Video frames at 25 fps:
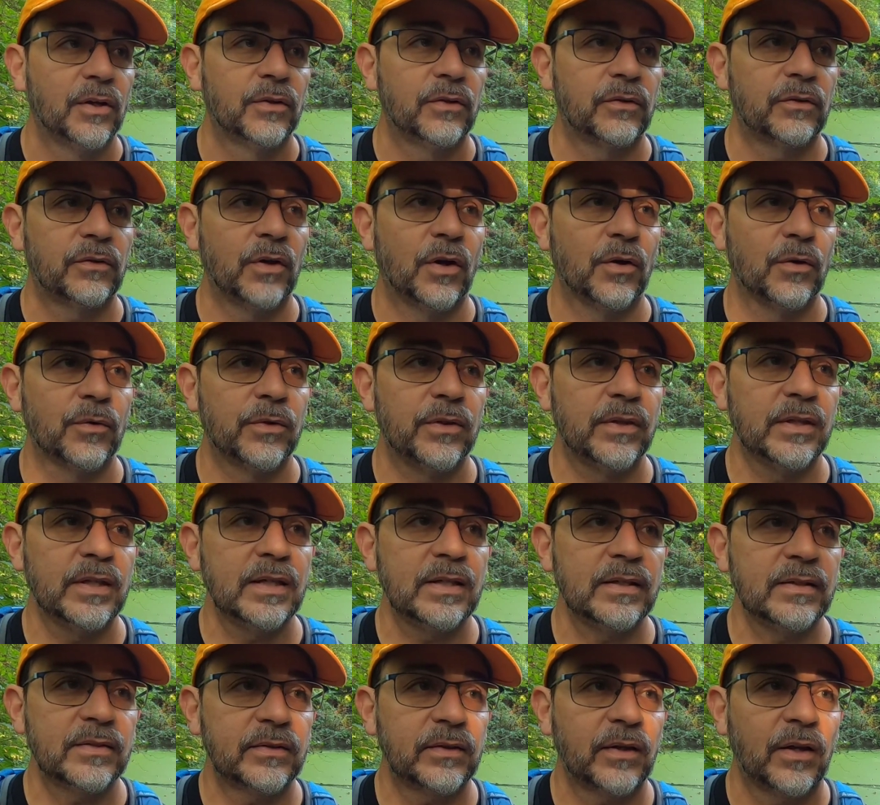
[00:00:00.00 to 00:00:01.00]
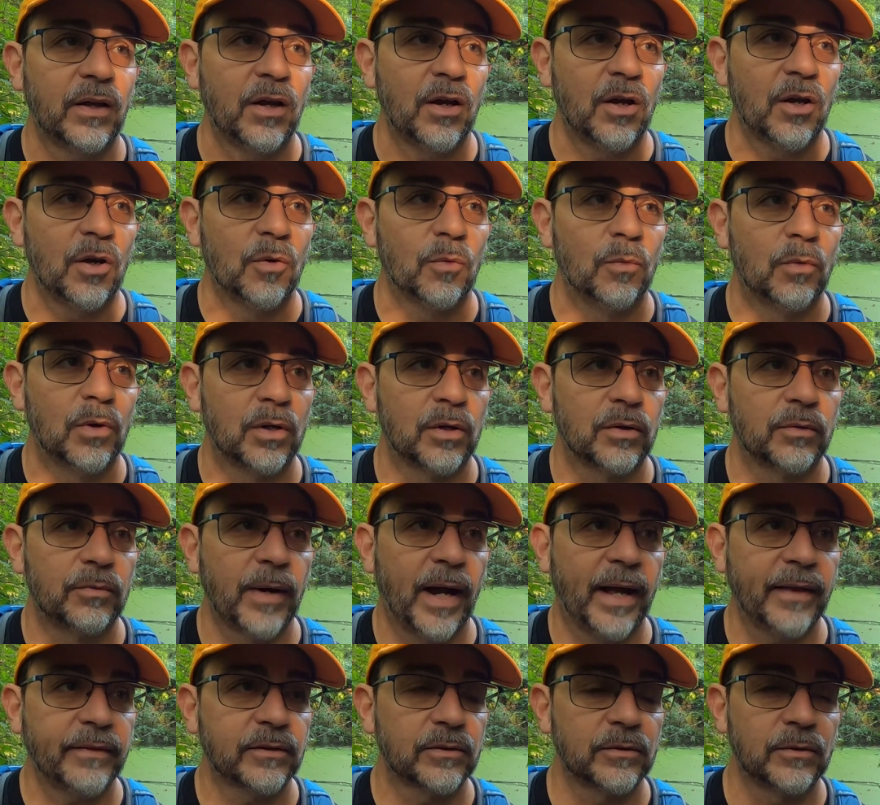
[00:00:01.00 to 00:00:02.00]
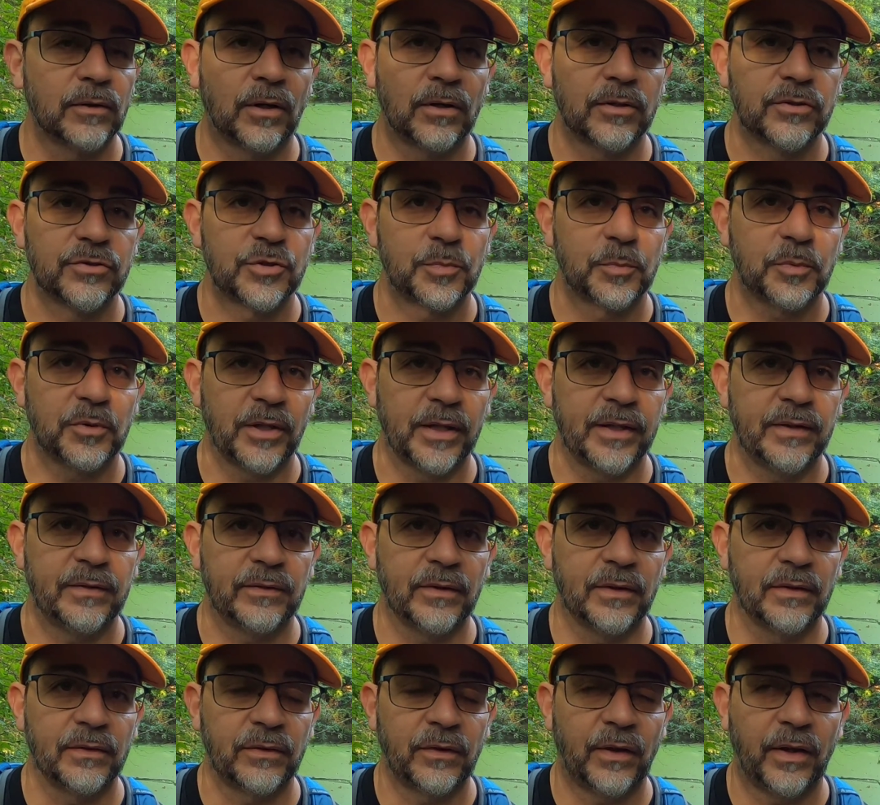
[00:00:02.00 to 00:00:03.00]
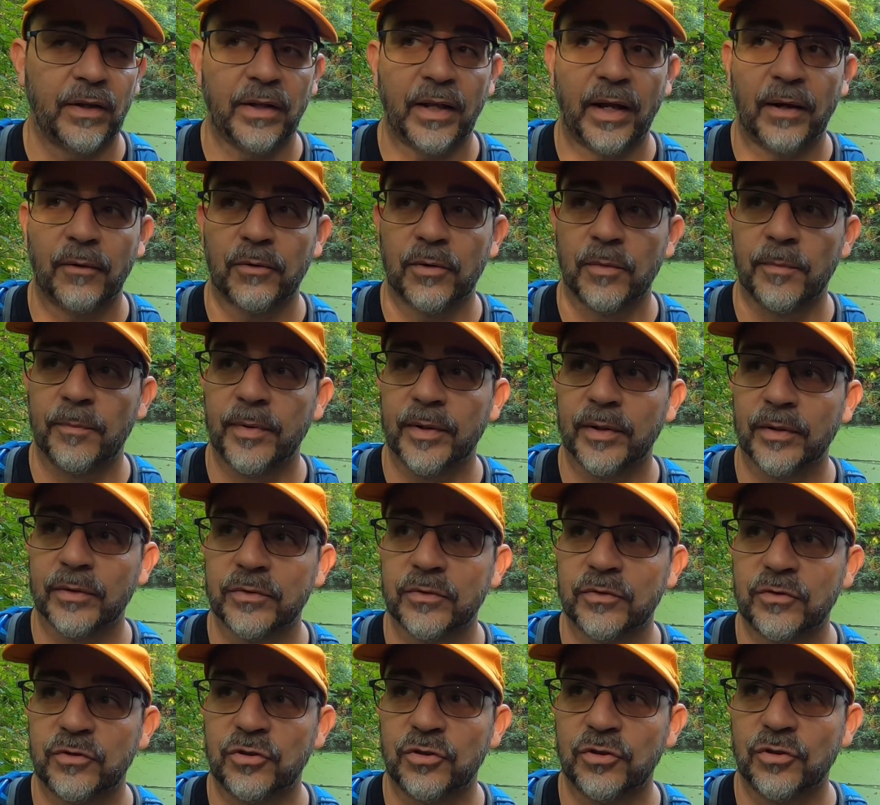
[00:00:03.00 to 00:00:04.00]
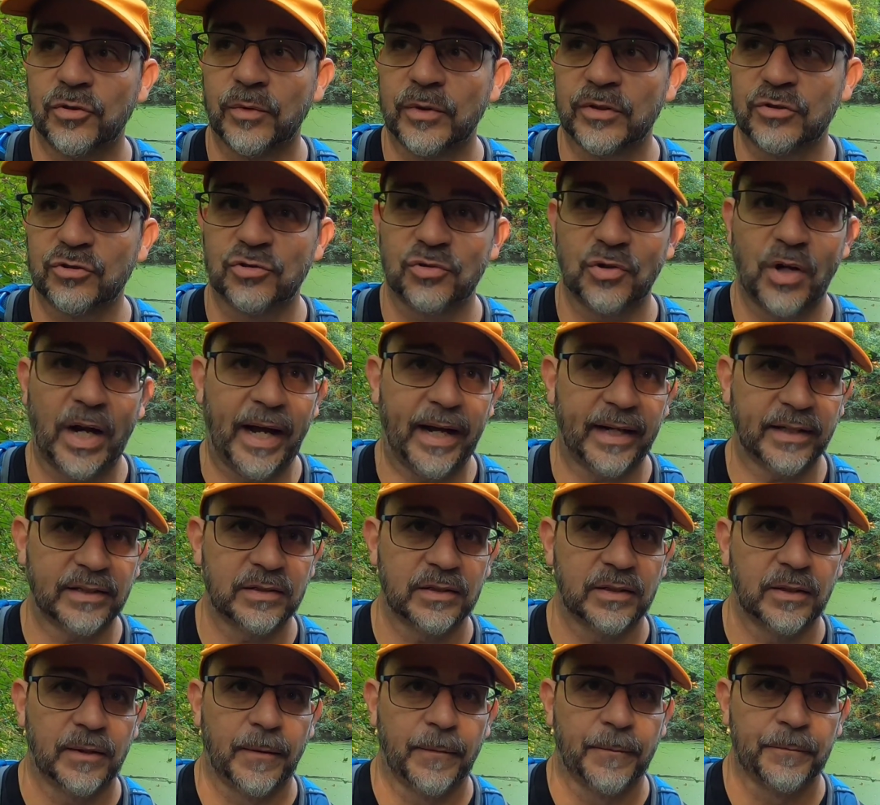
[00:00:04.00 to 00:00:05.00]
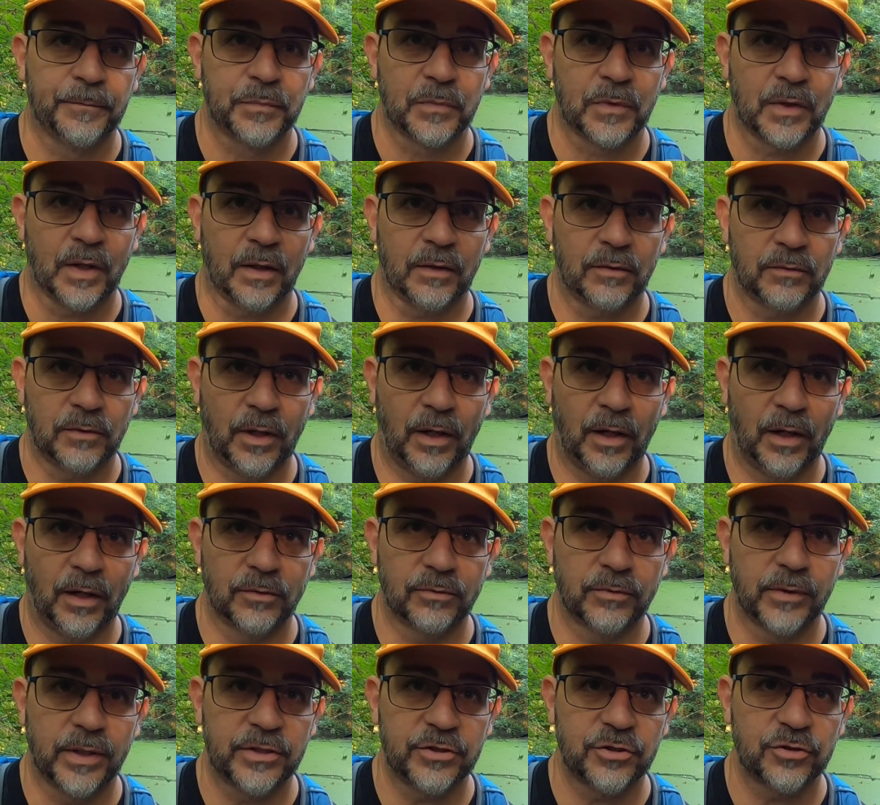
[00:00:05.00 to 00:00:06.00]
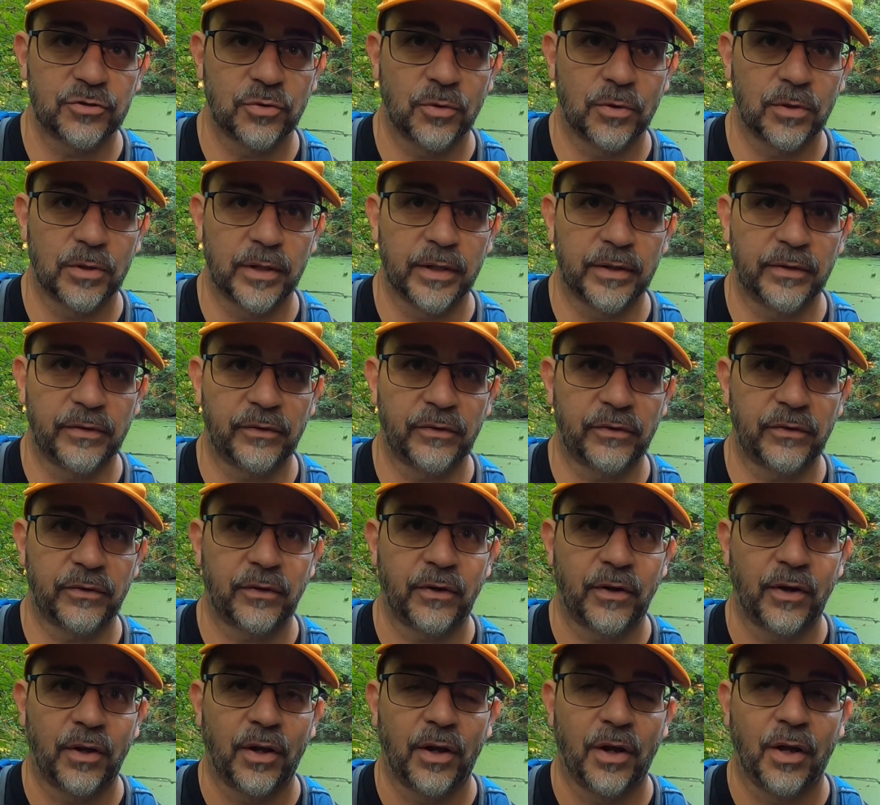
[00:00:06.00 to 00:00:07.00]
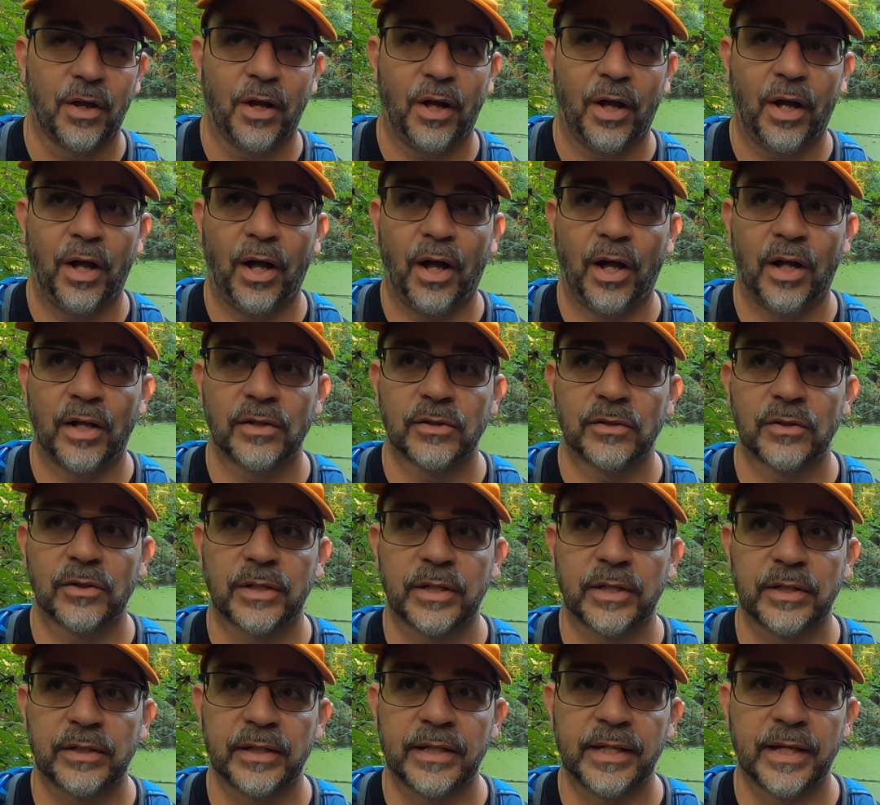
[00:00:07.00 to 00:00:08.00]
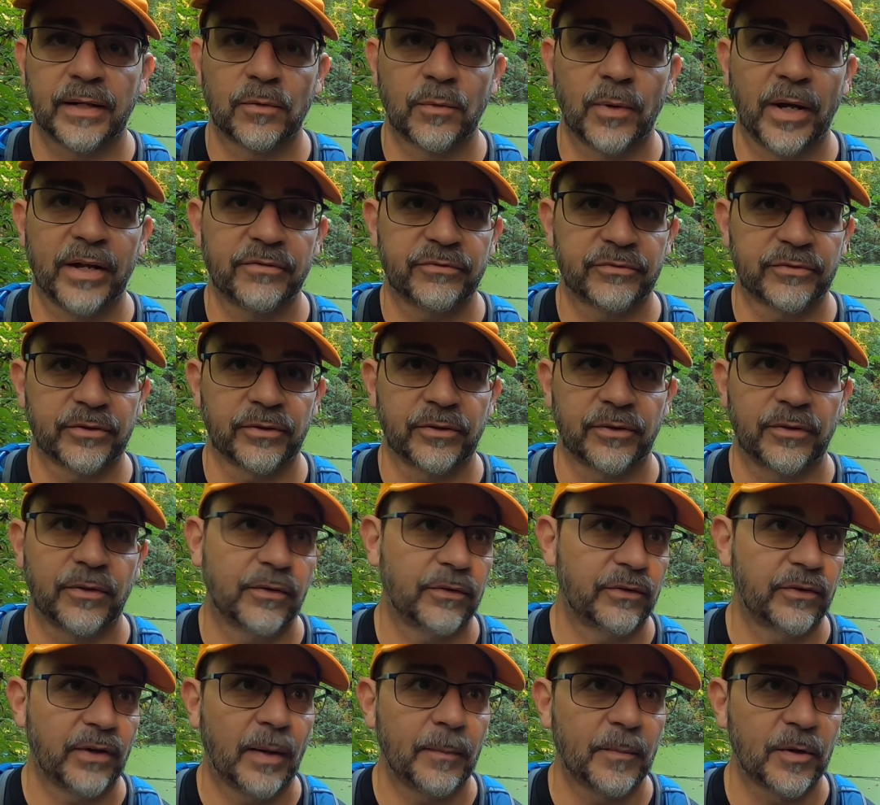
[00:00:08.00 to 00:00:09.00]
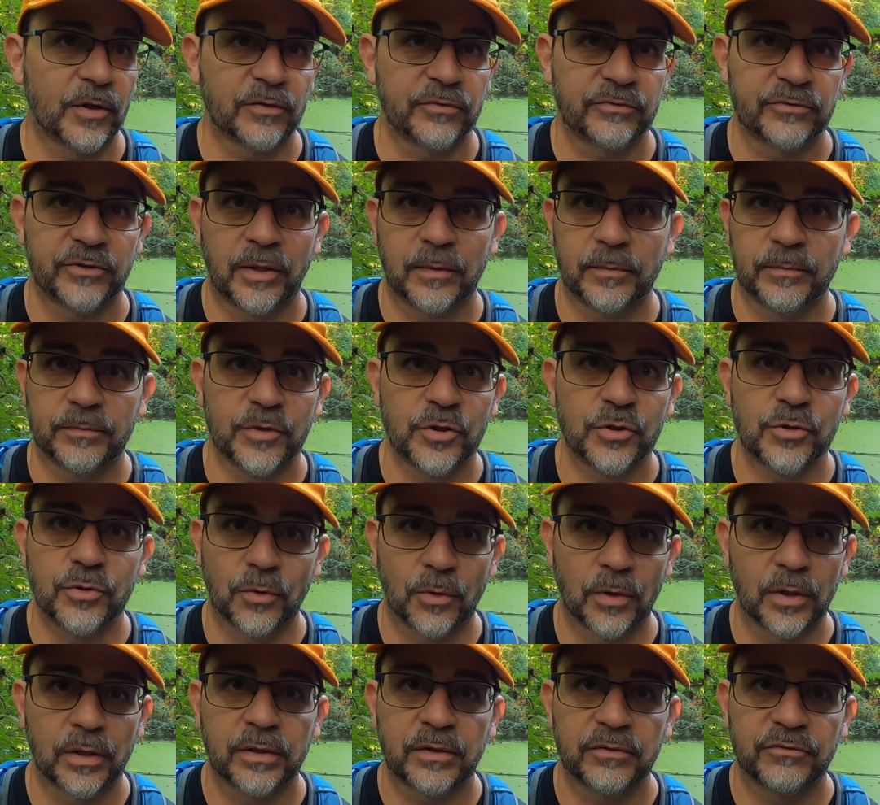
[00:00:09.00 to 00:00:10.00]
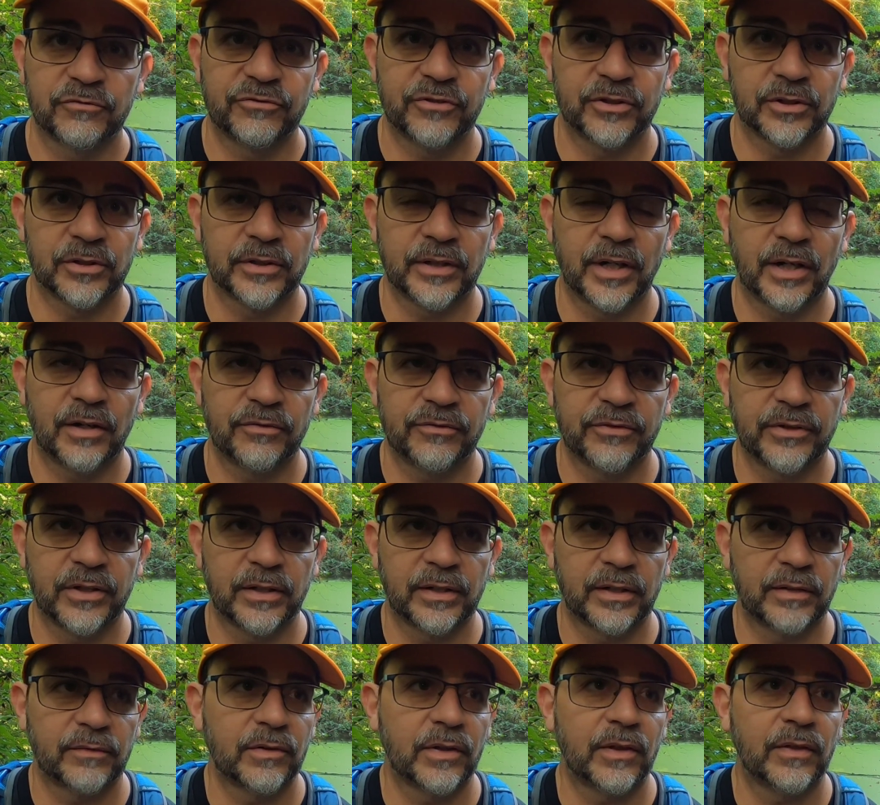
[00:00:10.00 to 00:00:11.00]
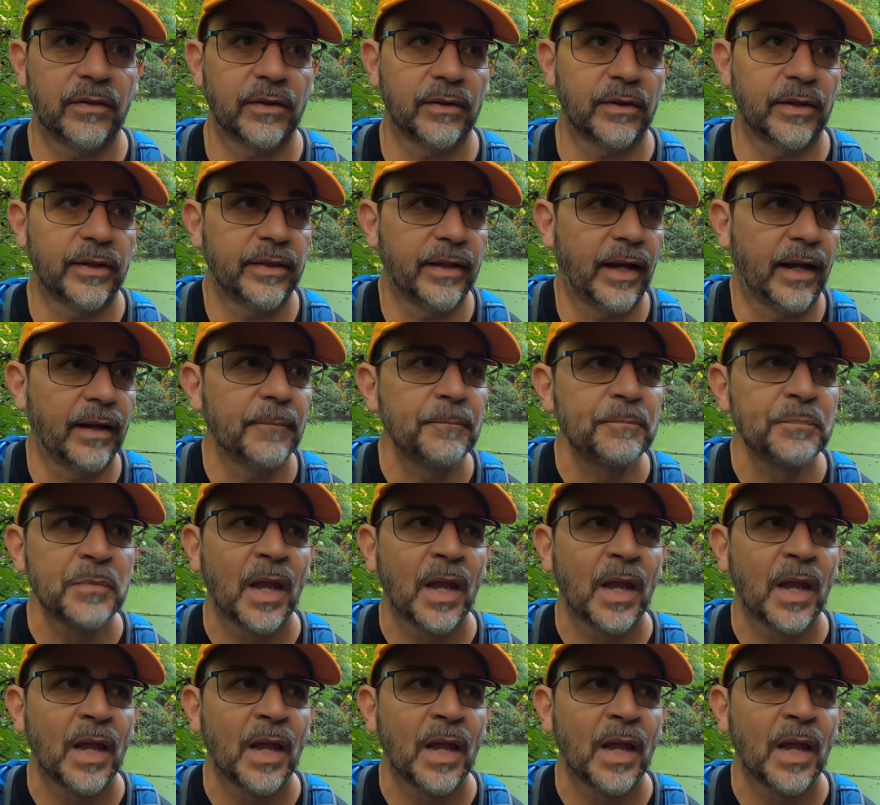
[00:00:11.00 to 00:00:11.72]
So these were rather large places, and they were built to attract rich tourists looking to get away for the summer from New York and Philadelphia and everything like that.